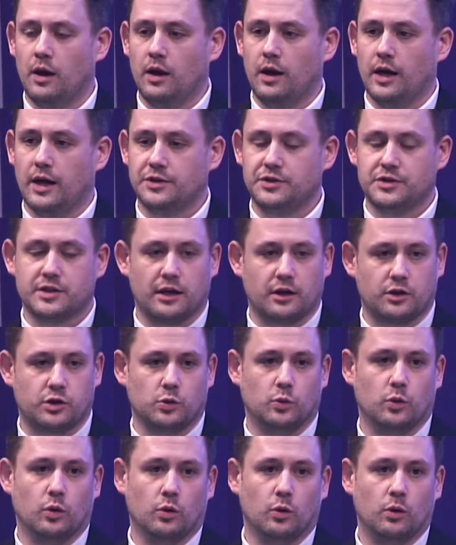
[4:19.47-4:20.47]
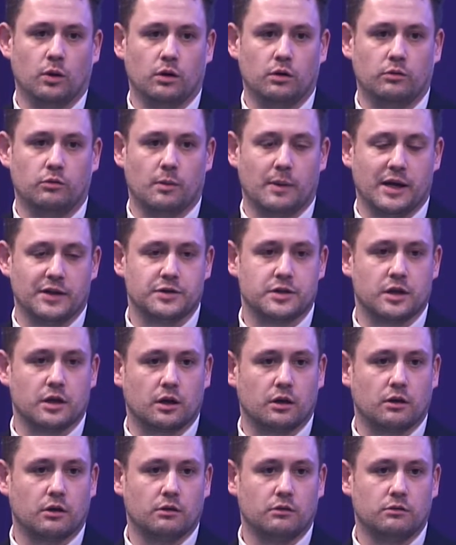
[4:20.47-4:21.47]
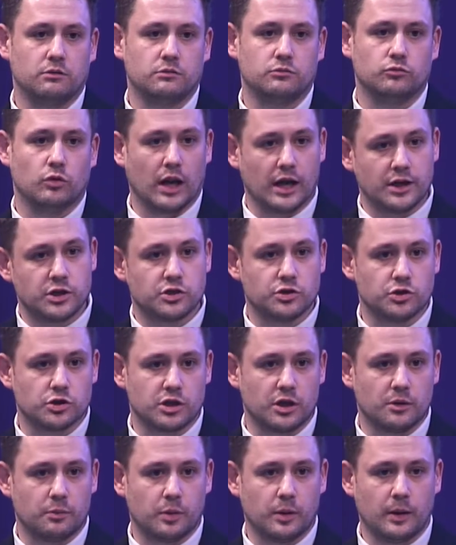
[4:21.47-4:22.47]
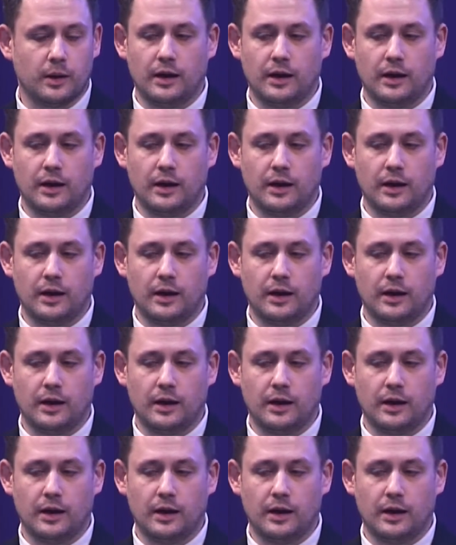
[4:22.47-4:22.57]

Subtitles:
a sexual romantic relationship.